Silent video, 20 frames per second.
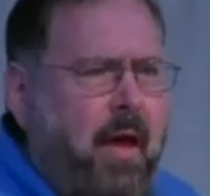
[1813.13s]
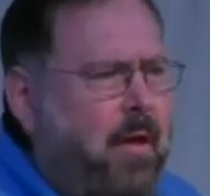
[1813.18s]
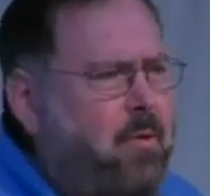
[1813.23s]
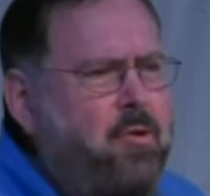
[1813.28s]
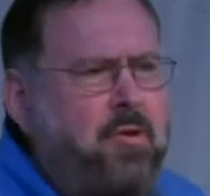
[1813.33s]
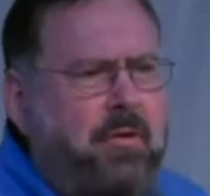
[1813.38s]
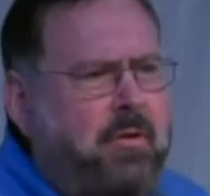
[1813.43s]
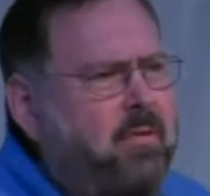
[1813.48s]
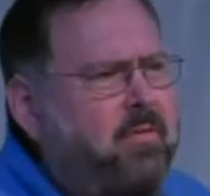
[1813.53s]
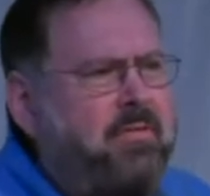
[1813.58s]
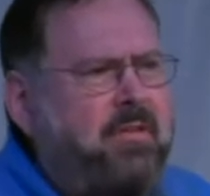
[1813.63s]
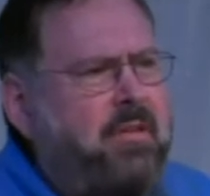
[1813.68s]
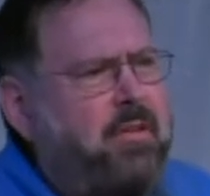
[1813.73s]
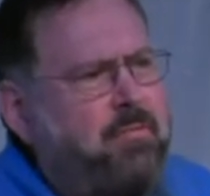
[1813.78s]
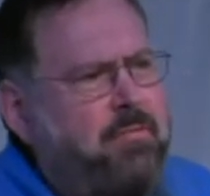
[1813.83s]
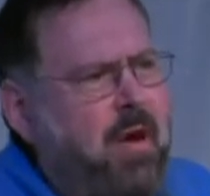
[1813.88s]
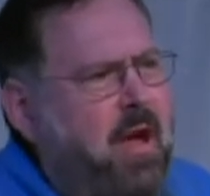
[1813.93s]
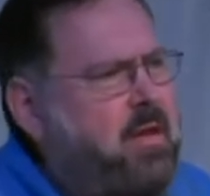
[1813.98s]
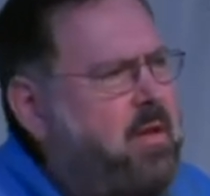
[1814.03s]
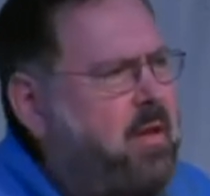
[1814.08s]
and you can see
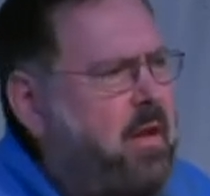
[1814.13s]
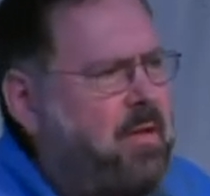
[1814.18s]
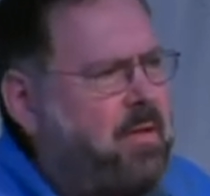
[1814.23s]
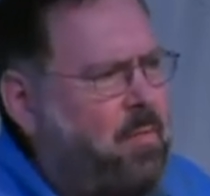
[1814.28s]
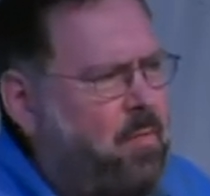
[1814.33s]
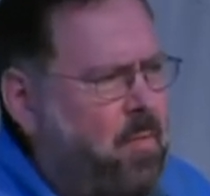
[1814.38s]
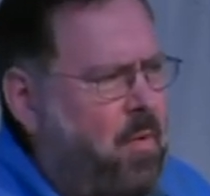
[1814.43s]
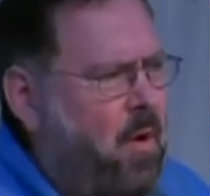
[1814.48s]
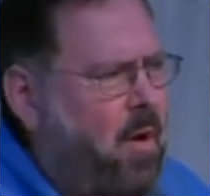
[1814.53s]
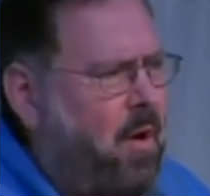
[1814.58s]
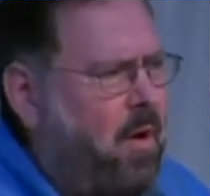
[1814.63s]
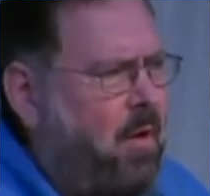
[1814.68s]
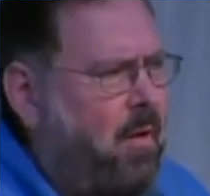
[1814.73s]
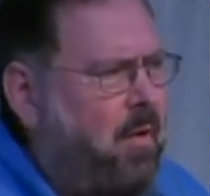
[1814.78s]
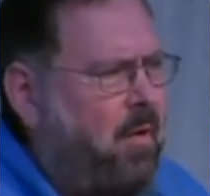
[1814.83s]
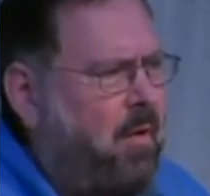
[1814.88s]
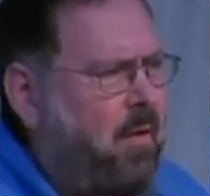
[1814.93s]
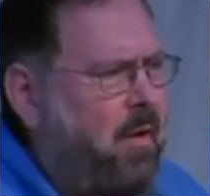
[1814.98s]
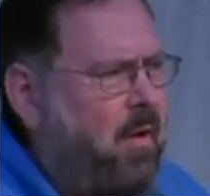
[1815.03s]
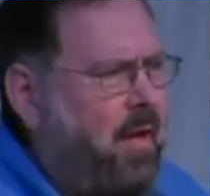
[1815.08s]
the writing on the
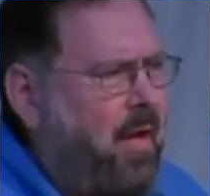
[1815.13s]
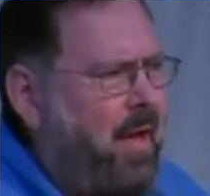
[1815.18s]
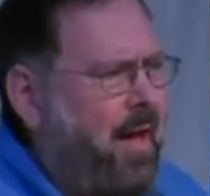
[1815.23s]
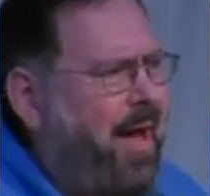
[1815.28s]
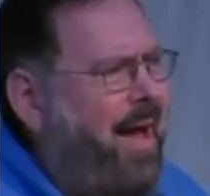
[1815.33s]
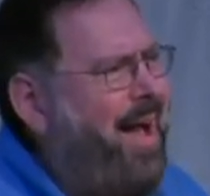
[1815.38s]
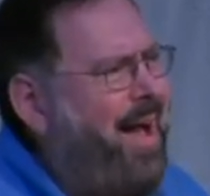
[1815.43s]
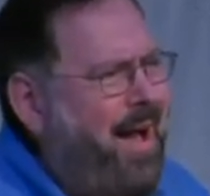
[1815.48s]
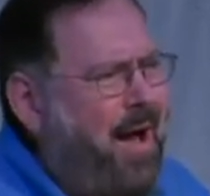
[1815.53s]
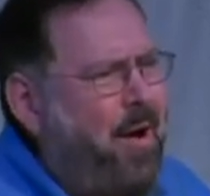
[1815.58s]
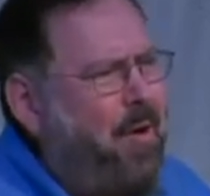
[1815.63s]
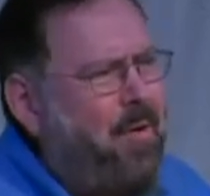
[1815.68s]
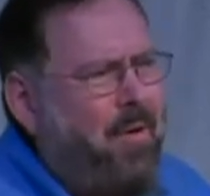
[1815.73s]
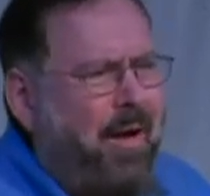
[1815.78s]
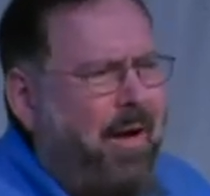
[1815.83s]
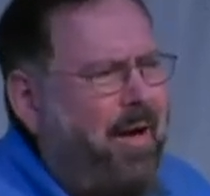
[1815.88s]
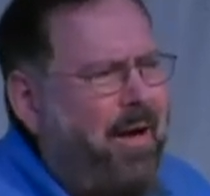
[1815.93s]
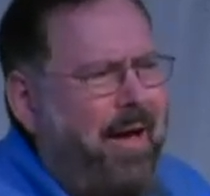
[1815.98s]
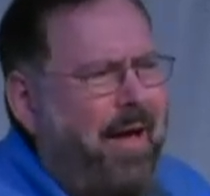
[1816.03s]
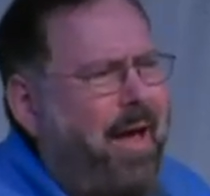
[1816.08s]
wall,
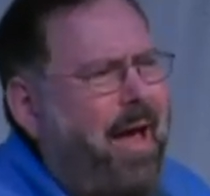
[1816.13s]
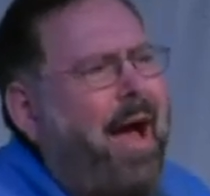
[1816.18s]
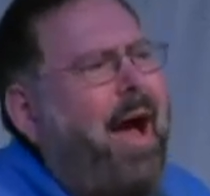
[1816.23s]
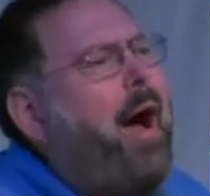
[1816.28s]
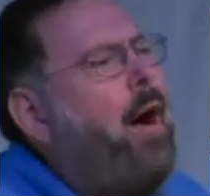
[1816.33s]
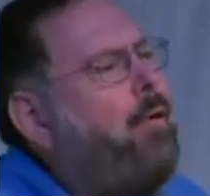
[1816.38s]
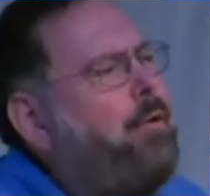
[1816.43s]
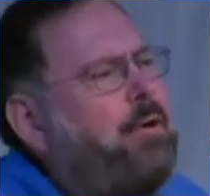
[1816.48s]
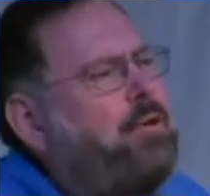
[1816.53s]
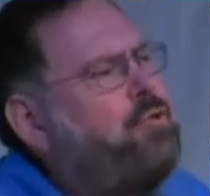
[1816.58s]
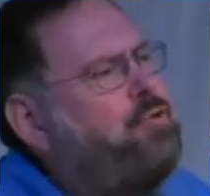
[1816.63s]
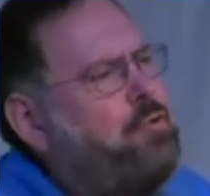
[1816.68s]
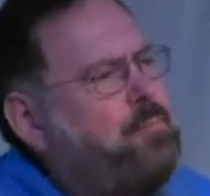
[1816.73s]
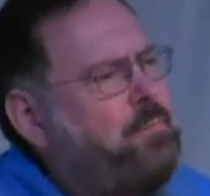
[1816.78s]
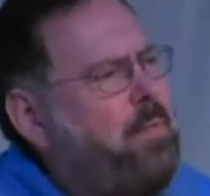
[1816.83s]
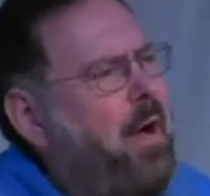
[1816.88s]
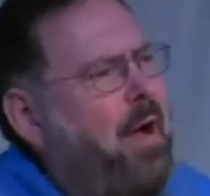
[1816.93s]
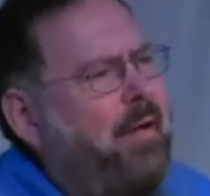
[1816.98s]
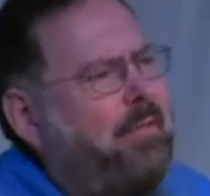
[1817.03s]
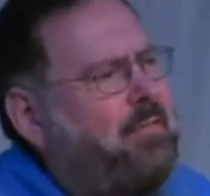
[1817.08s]
how could you
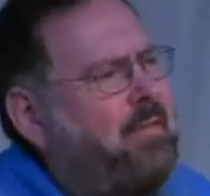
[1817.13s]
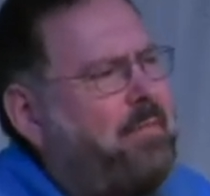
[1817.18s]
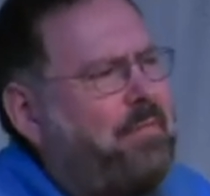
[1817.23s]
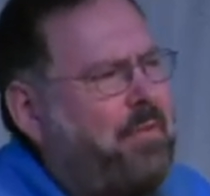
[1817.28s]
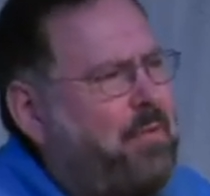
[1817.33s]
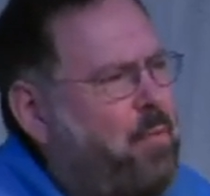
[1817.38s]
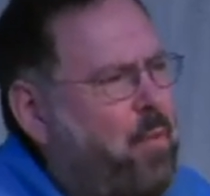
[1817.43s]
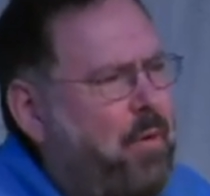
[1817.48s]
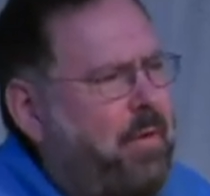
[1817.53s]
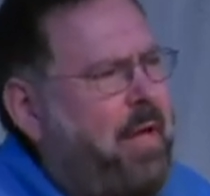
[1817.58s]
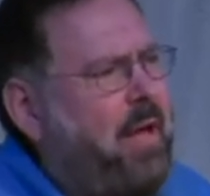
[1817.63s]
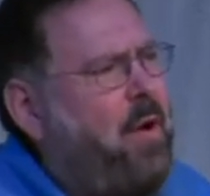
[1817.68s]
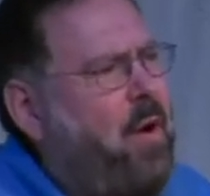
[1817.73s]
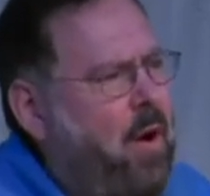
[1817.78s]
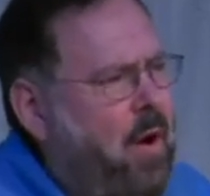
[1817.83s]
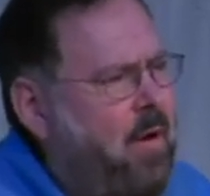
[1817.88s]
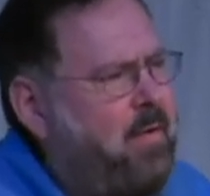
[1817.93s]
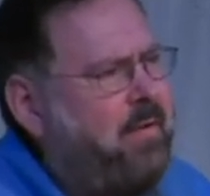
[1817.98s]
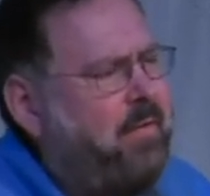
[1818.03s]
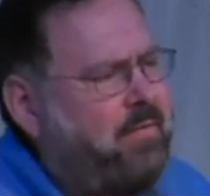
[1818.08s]
possibly, working
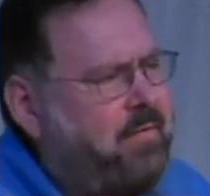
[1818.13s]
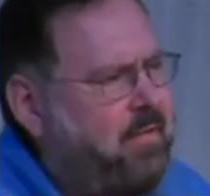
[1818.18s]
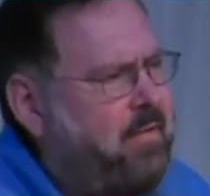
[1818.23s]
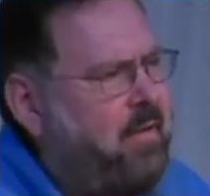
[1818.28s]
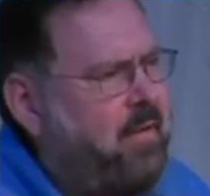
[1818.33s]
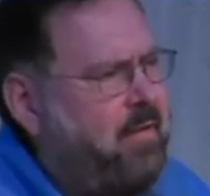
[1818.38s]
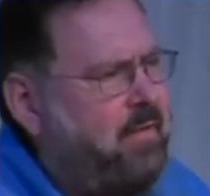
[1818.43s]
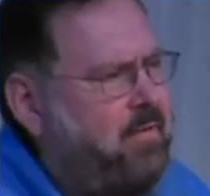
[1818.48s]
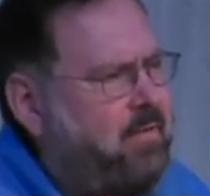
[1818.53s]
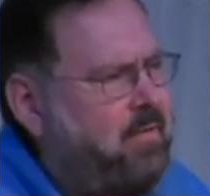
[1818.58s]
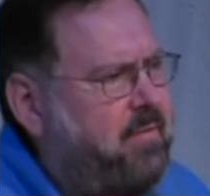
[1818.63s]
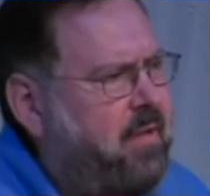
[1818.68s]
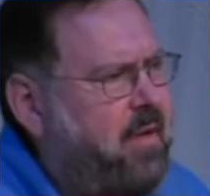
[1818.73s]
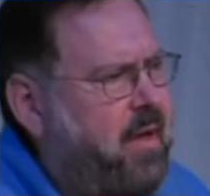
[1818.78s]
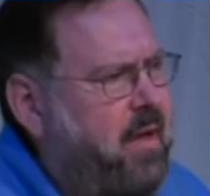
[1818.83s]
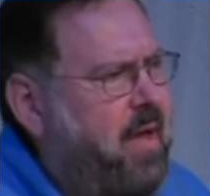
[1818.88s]
hard as it is,